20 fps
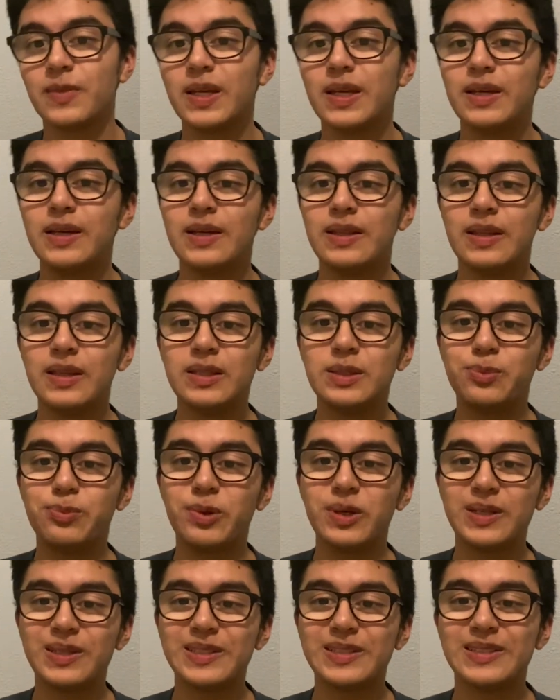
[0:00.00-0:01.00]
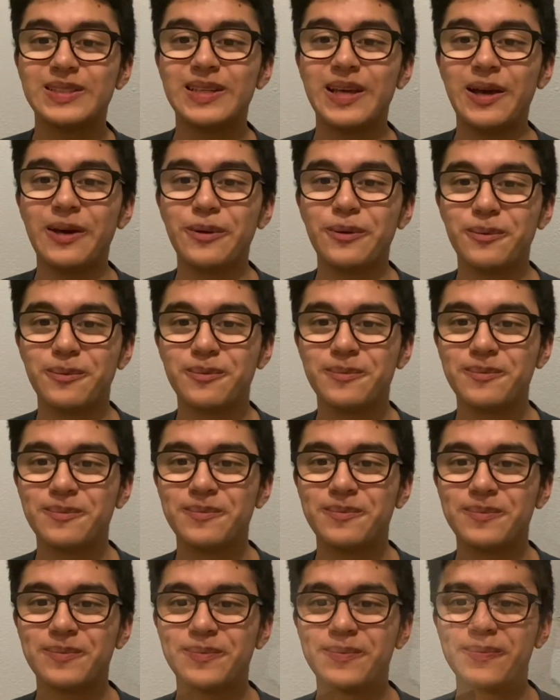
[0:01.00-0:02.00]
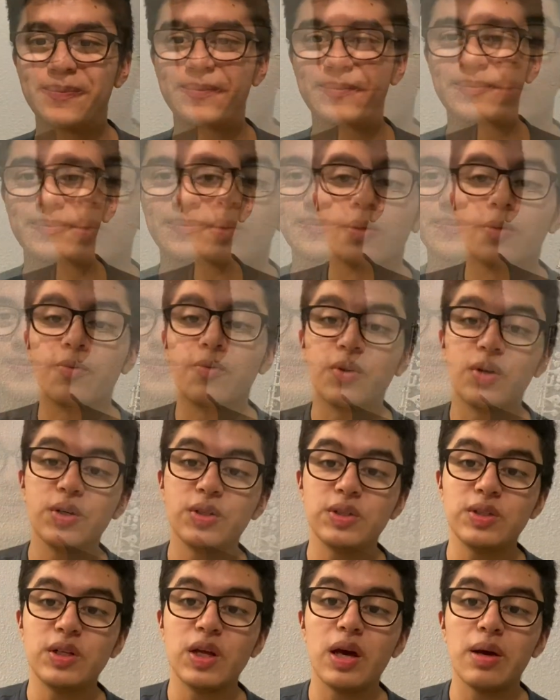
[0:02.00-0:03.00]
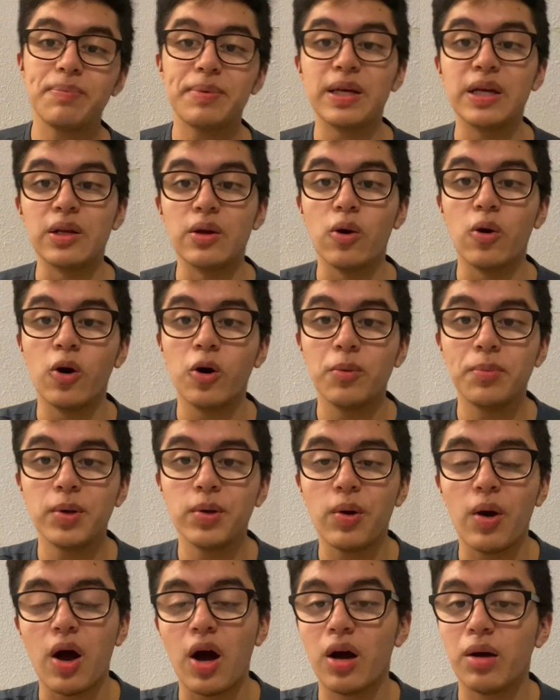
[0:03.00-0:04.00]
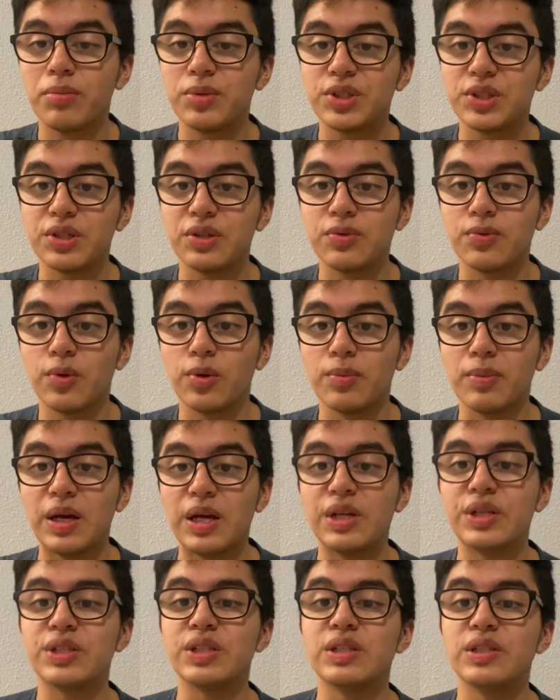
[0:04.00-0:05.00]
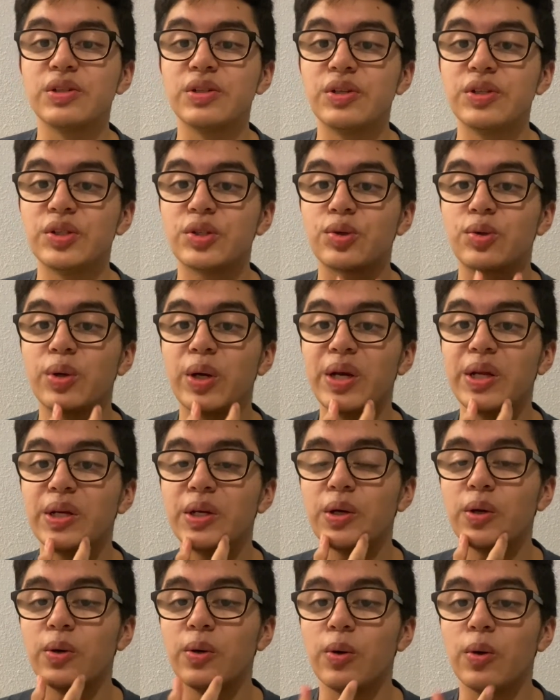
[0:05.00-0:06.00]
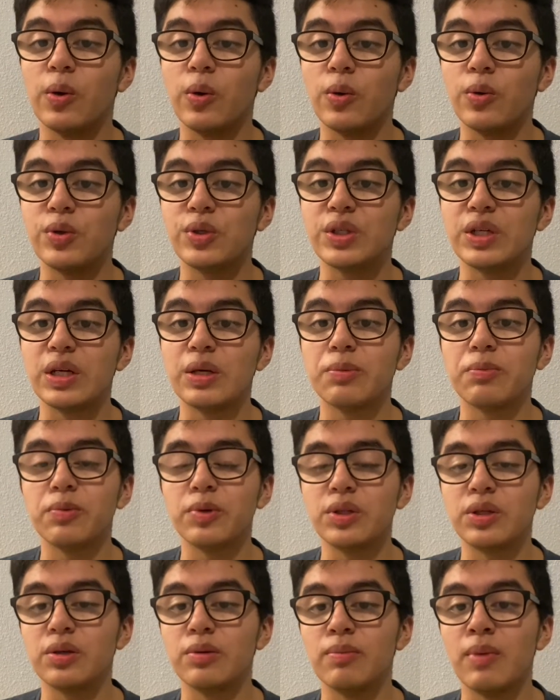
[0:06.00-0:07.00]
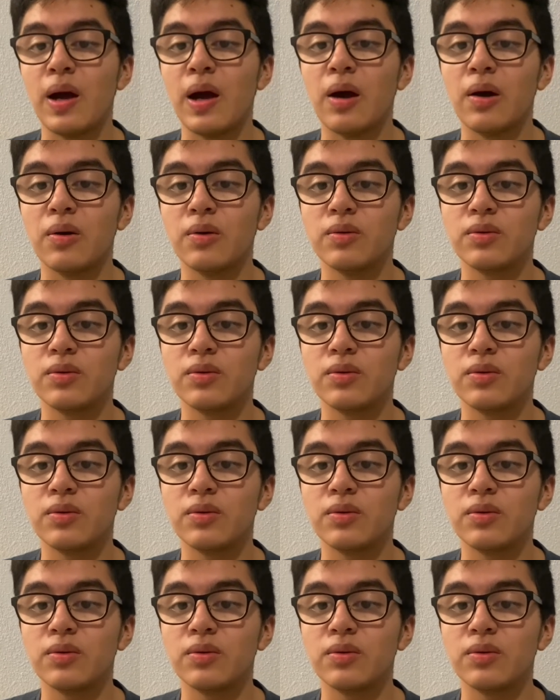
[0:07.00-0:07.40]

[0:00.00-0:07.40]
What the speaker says: Let's break this down. The first step in oboe embouchure formation is creating an O shape with your mouth.